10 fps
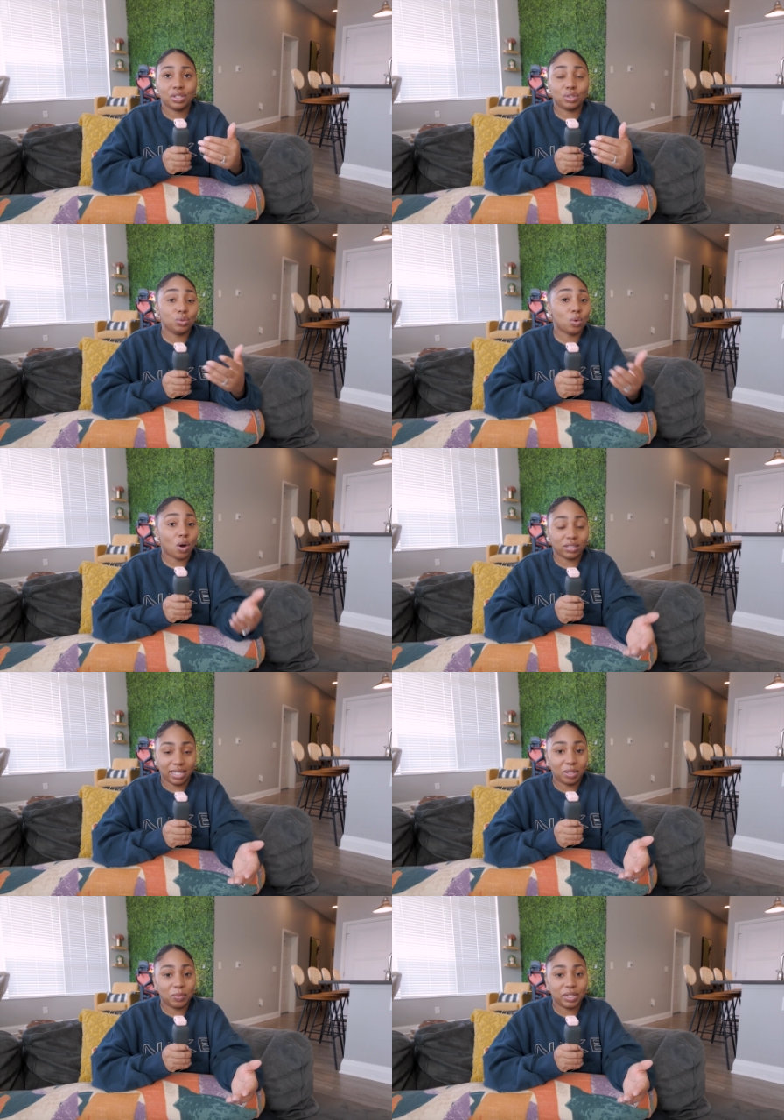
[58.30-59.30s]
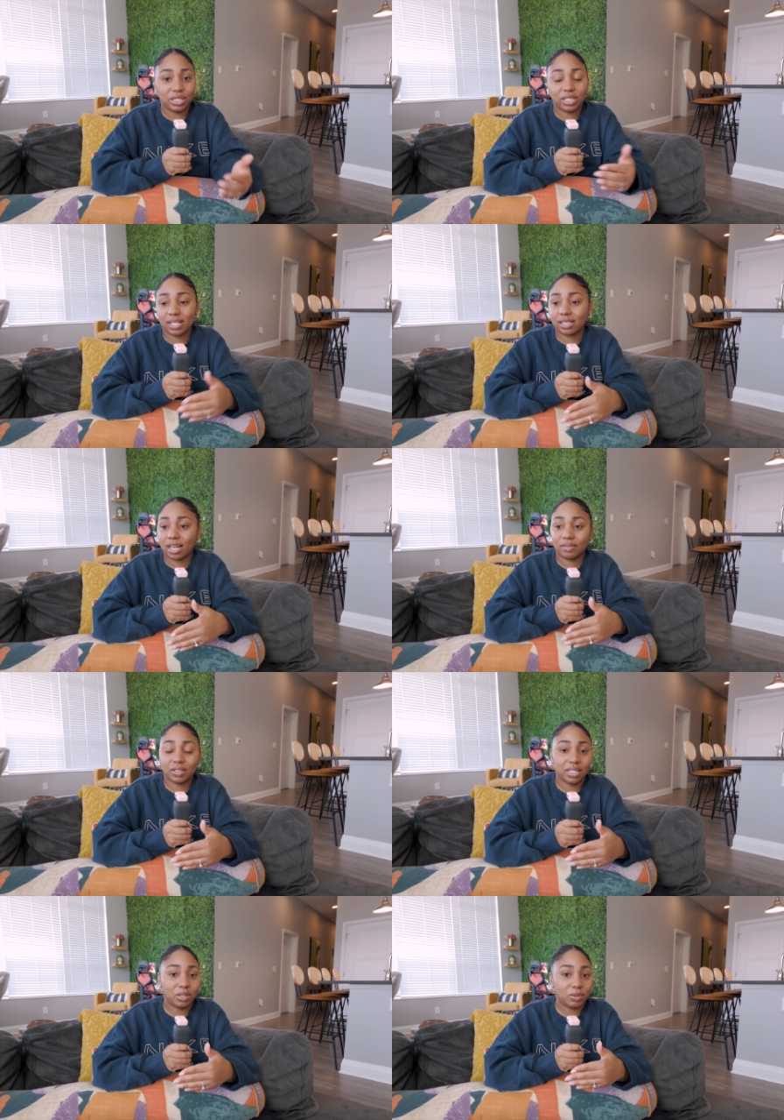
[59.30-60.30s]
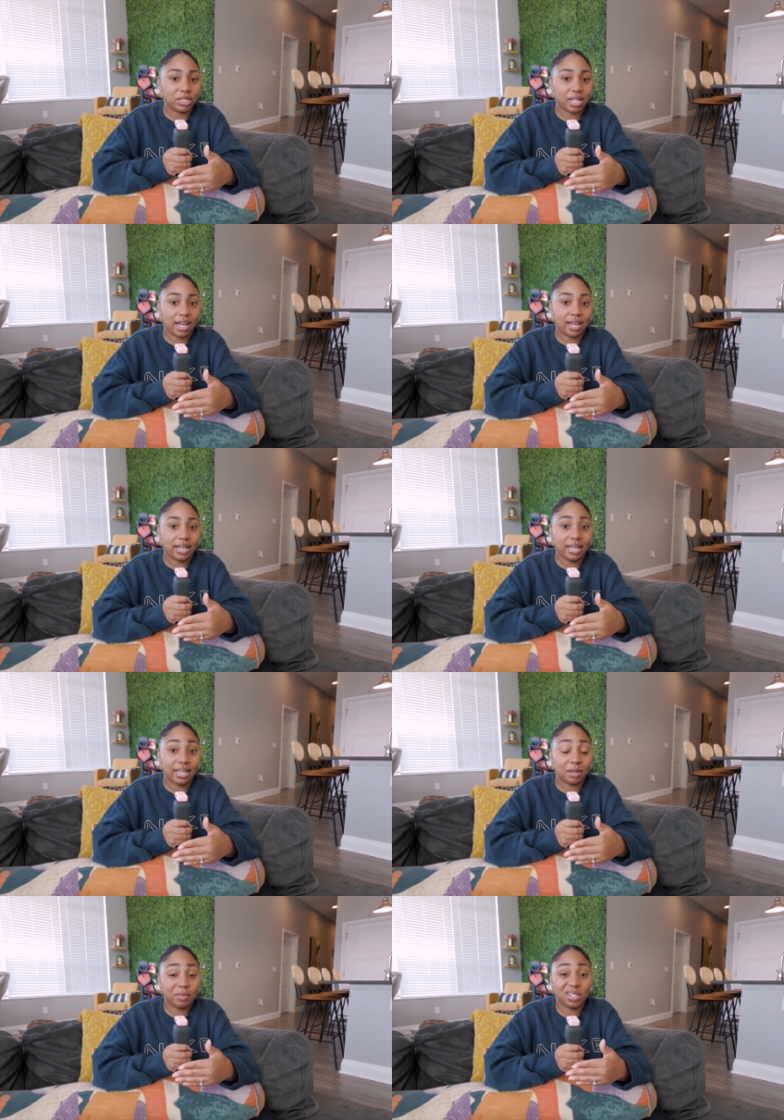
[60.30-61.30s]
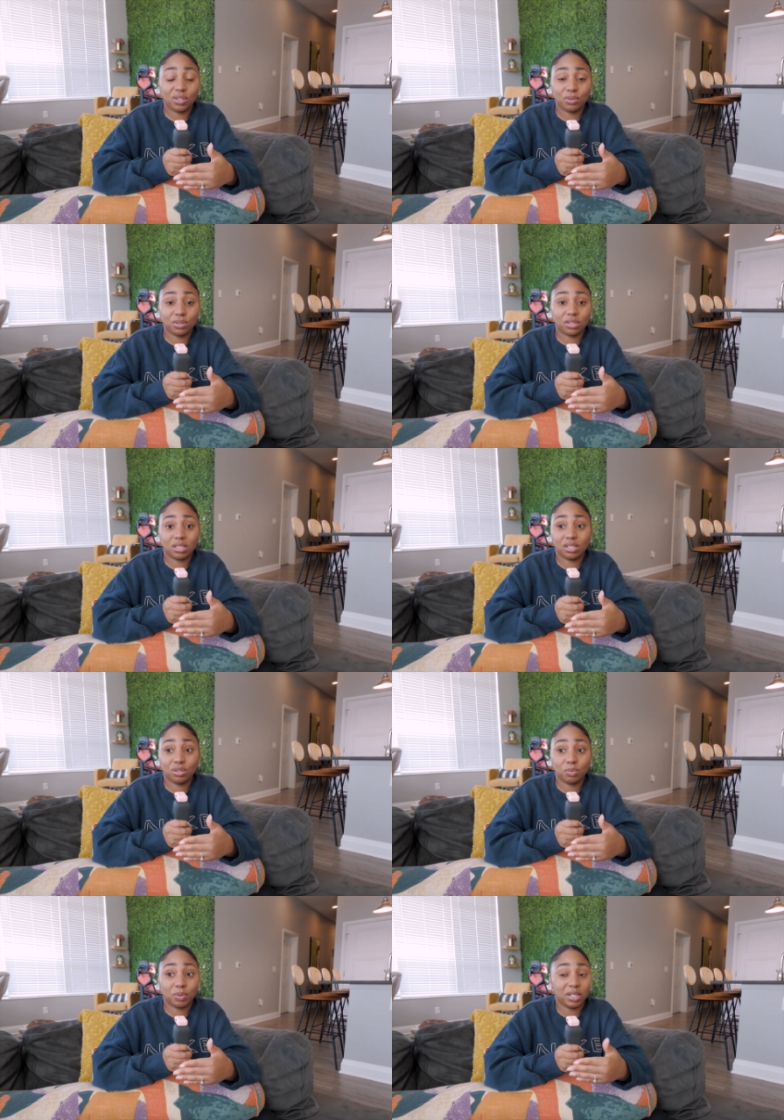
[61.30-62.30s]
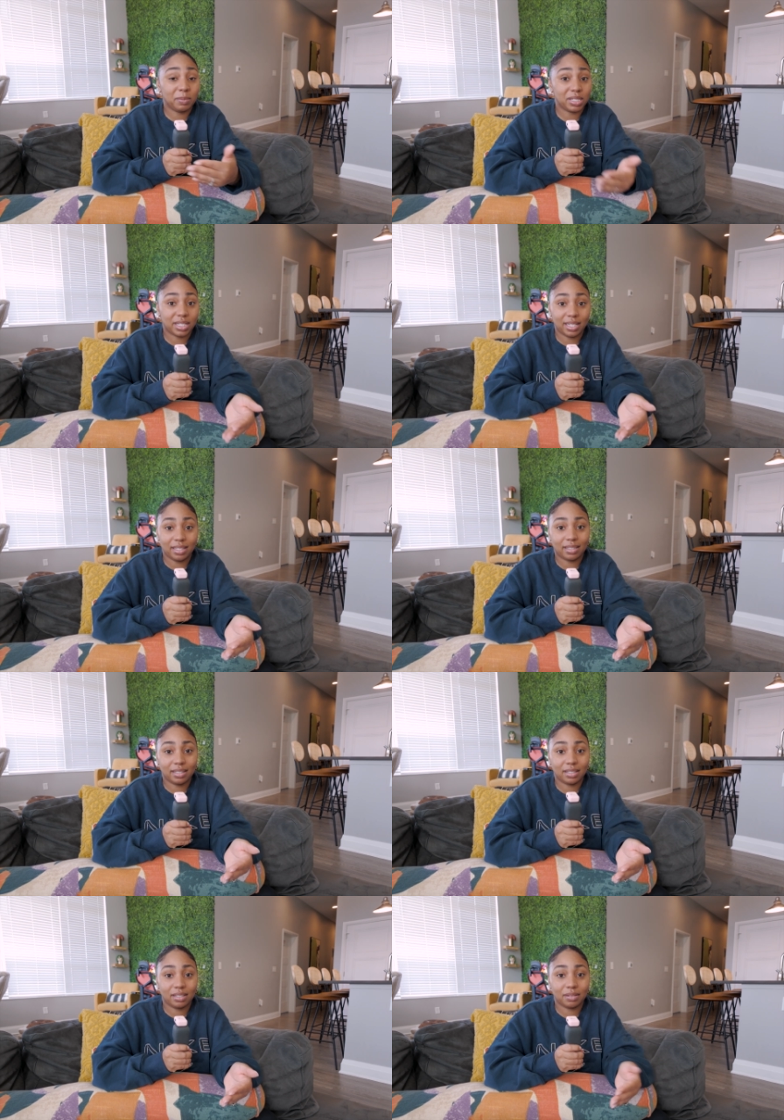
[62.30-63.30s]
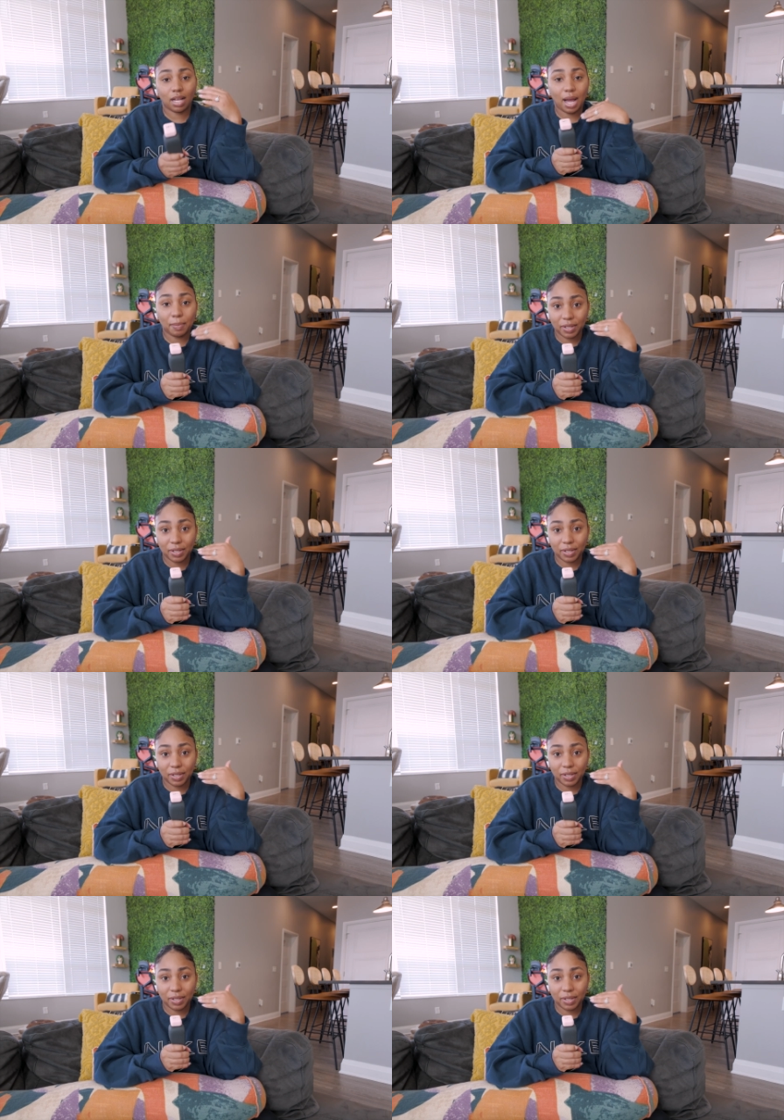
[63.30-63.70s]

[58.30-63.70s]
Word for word: do all language. That's kind of the language that it can be used to do pretty much anything. Now, I